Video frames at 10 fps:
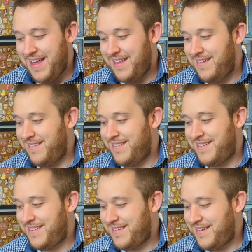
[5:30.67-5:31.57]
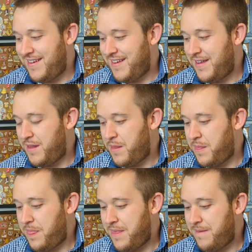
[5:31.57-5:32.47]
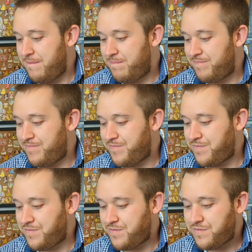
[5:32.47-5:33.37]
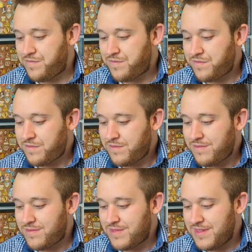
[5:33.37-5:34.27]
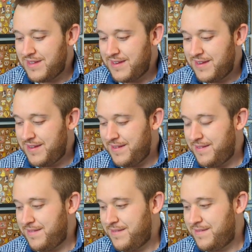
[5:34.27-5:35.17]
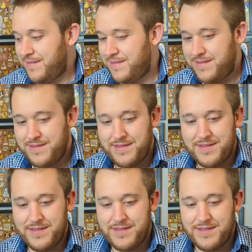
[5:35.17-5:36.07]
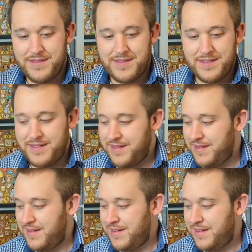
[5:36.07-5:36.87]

(not speaking)